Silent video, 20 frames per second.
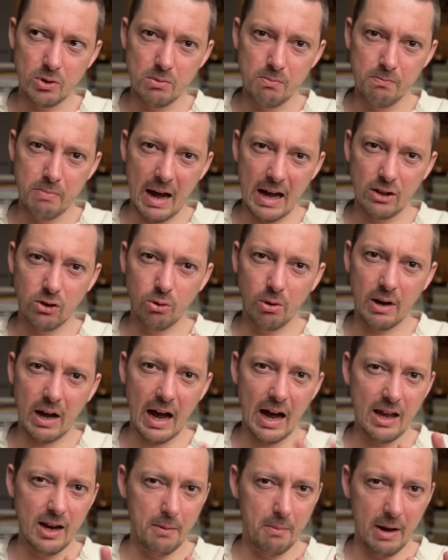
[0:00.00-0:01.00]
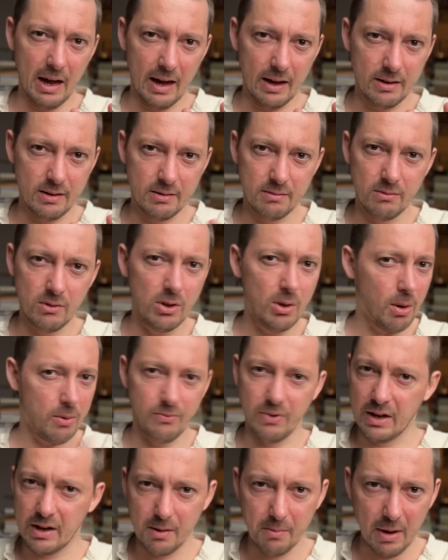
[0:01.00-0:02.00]
to kind of bad, not
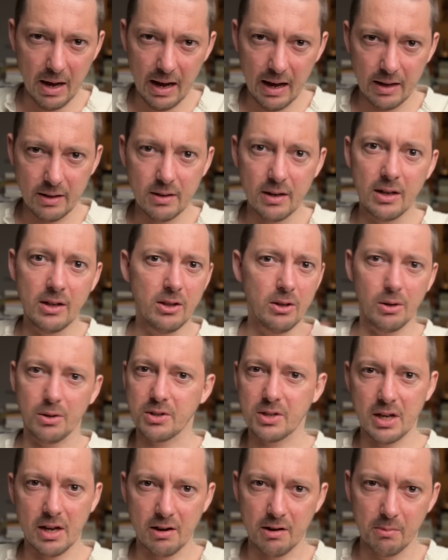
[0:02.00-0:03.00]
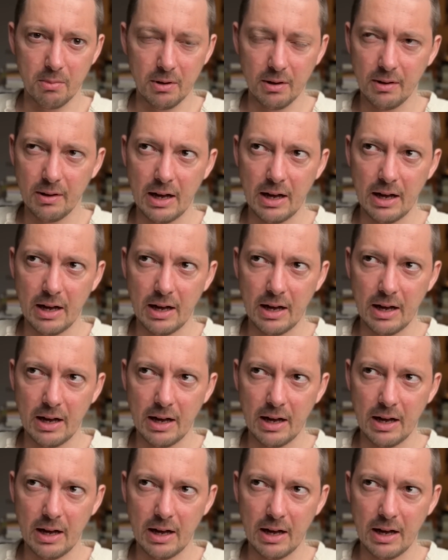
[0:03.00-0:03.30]
very bad and not terrible.